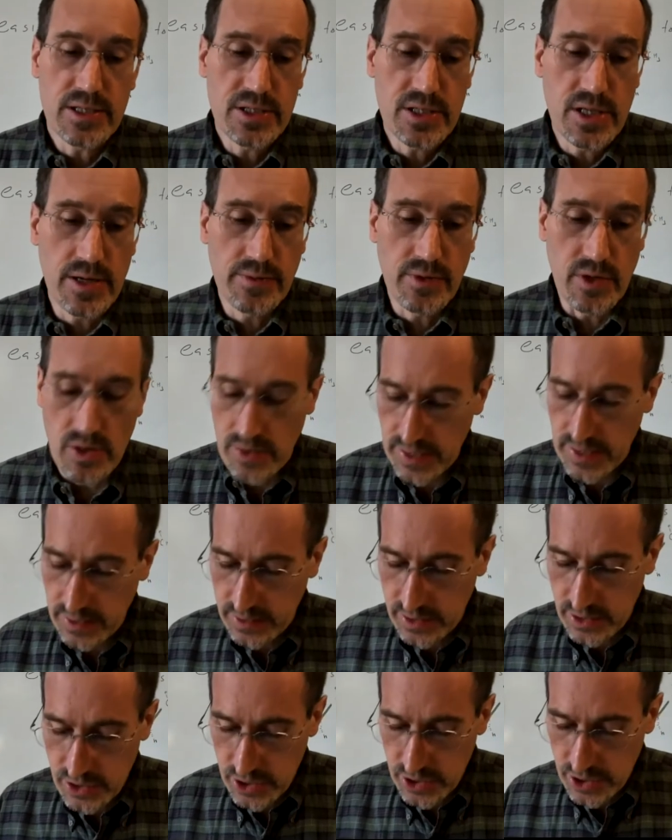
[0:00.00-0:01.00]
So I'm going
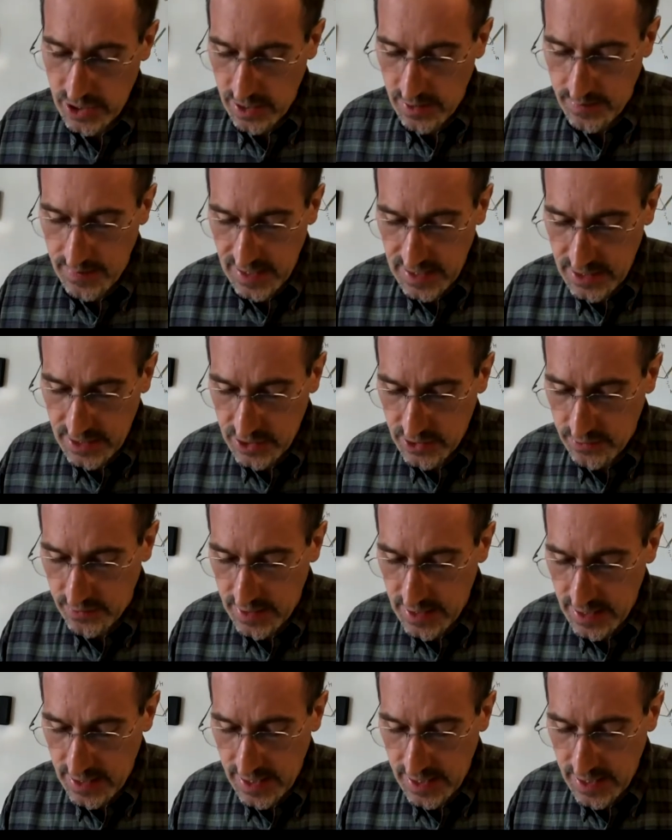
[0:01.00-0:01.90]
to share my screen